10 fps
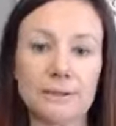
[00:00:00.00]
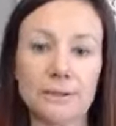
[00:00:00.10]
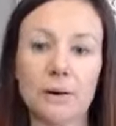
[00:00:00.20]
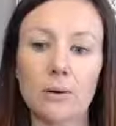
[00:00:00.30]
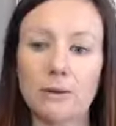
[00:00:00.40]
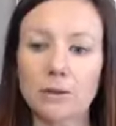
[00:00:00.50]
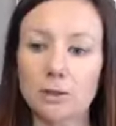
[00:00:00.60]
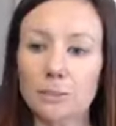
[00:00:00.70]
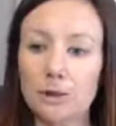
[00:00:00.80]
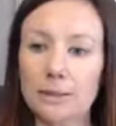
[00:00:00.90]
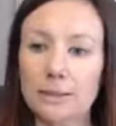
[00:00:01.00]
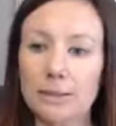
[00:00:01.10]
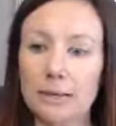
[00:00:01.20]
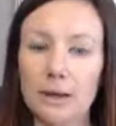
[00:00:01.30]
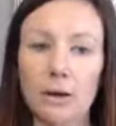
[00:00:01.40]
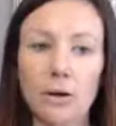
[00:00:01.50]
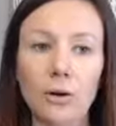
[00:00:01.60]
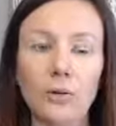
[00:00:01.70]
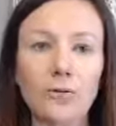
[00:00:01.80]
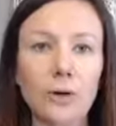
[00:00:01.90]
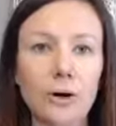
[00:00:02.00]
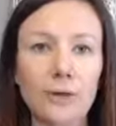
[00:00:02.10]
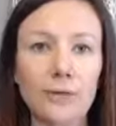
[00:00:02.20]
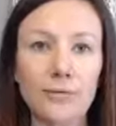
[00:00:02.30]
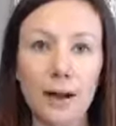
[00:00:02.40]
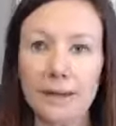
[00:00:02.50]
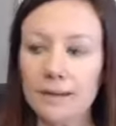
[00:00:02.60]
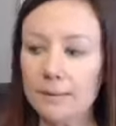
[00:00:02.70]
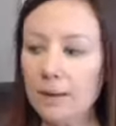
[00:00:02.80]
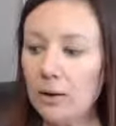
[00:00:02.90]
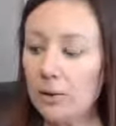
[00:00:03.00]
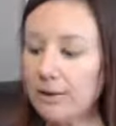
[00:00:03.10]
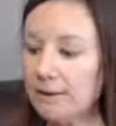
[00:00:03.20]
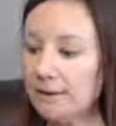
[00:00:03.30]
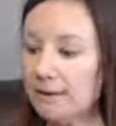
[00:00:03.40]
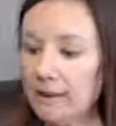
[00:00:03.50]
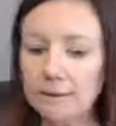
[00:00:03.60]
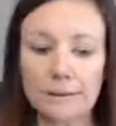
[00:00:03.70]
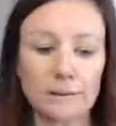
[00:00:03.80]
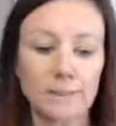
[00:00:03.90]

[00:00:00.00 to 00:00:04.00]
so it's super easy for you to find and make all these things.